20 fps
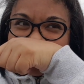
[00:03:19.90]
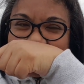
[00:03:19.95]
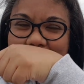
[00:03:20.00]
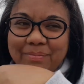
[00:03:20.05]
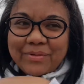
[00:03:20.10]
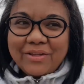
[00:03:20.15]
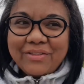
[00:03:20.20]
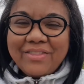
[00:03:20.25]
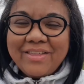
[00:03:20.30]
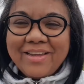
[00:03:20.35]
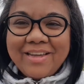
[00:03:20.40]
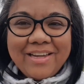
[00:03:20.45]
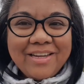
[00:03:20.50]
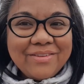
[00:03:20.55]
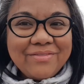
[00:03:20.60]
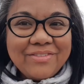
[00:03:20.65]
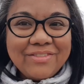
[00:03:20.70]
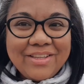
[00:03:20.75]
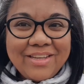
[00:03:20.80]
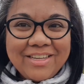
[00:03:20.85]
I'm not thinking
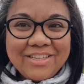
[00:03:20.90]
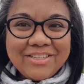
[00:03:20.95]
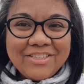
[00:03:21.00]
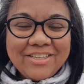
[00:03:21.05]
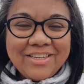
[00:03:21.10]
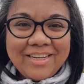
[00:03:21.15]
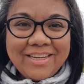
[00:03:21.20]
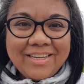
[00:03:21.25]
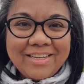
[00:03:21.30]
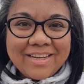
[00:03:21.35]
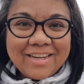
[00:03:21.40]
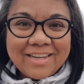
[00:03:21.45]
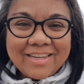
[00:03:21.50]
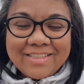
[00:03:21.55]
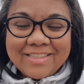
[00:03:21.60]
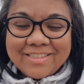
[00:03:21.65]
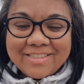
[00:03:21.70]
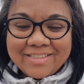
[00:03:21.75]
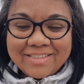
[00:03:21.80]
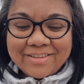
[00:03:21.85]
of lychee yet.